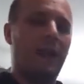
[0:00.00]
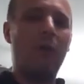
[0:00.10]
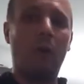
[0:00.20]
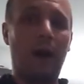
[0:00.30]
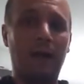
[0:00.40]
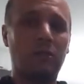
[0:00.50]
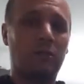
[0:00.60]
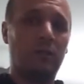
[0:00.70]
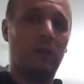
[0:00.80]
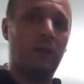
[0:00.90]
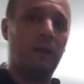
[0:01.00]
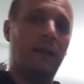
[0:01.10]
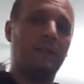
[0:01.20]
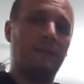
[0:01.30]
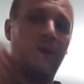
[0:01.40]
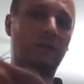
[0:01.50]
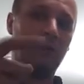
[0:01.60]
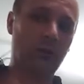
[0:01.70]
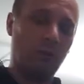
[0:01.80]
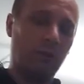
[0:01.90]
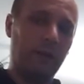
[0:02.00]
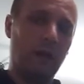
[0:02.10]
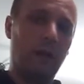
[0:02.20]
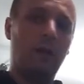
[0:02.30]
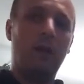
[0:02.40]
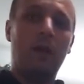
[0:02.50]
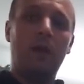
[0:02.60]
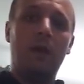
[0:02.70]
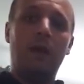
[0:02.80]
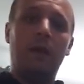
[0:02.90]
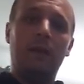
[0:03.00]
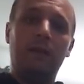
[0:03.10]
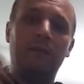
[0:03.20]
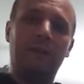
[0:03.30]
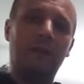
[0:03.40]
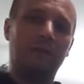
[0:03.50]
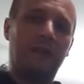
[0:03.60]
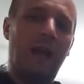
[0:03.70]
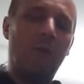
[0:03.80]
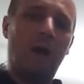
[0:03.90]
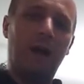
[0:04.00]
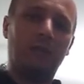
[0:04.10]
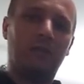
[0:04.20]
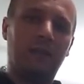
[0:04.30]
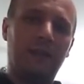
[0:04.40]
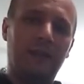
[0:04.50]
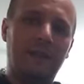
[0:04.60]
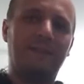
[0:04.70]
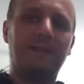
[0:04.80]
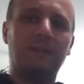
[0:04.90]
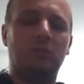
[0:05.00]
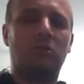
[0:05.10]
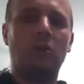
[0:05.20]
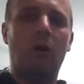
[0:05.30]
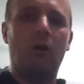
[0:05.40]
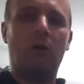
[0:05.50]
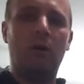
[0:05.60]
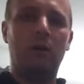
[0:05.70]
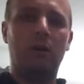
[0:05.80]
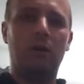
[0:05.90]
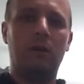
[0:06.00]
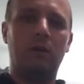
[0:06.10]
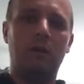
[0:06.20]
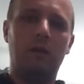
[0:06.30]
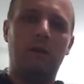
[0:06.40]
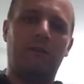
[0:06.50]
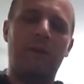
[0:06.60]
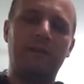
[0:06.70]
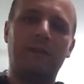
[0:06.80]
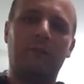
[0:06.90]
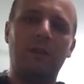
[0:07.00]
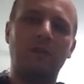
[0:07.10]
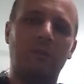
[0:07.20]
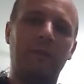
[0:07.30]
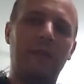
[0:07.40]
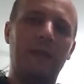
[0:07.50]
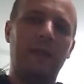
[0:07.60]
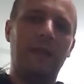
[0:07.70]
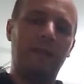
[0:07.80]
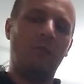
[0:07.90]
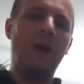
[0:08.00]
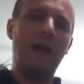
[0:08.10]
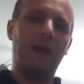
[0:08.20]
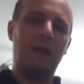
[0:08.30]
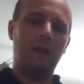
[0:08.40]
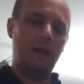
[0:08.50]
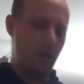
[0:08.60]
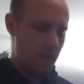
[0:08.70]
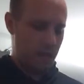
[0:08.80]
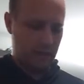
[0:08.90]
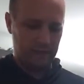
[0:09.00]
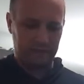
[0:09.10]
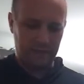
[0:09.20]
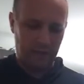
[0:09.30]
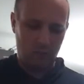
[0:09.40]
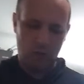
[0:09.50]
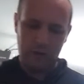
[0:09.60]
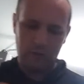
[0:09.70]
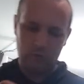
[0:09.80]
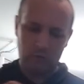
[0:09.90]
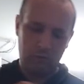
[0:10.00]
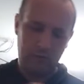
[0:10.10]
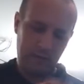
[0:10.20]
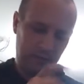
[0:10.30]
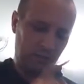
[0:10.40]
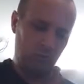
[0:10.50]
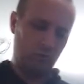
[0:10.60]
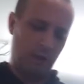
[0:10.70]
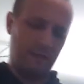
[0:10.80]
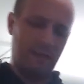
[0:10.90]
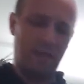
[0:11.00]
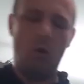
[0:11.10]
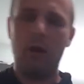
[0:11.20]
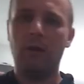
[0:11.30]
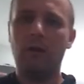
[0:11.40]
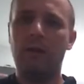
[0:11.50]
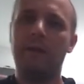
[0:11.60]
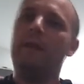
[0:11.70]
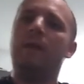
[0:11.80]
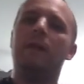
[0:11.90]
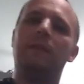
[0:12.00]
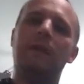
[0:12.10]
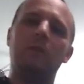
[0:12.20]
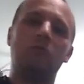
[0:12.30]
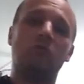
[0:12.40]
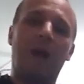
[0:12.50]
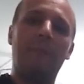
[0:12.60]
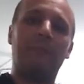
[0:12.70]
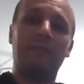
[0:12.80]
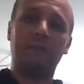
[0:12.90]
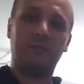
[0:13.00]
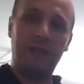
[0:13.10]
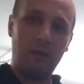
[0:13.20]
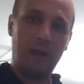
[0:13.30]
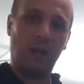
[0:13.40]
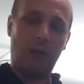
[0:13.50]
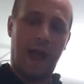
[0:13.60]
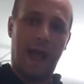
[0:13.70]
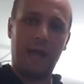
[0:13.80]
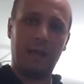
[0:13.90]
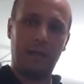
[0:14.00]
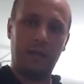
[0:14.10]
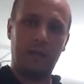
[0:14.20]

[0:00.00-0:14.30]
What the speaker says: I watched, as I mentioned earlier, the videos that I watched, it didn't show a front differential being in the way. It said what you do is you drain the oil, then you drop the steering rack